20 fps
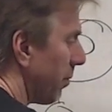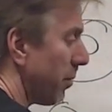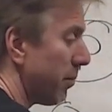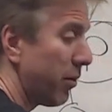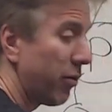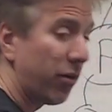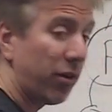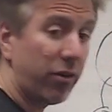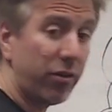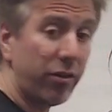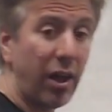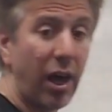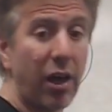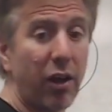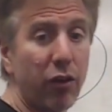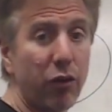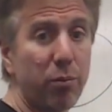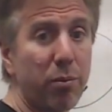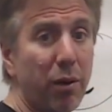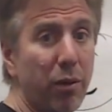the music
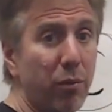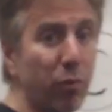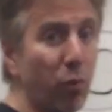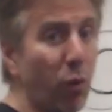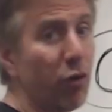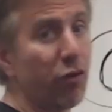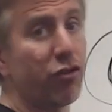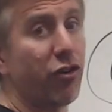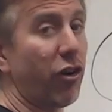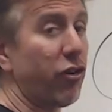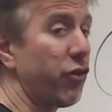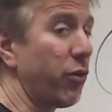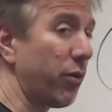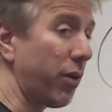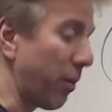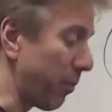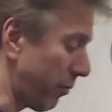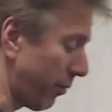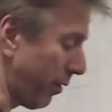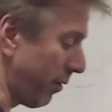sells, but won't charge you an
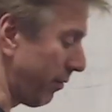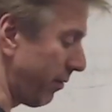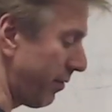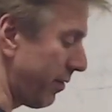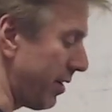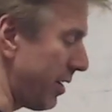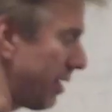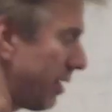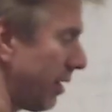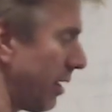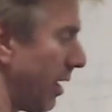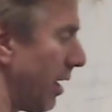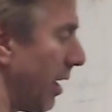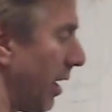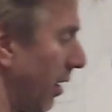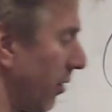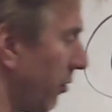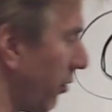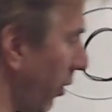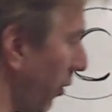upfront fee,
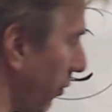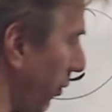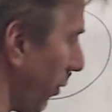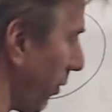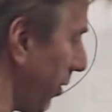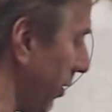and so forth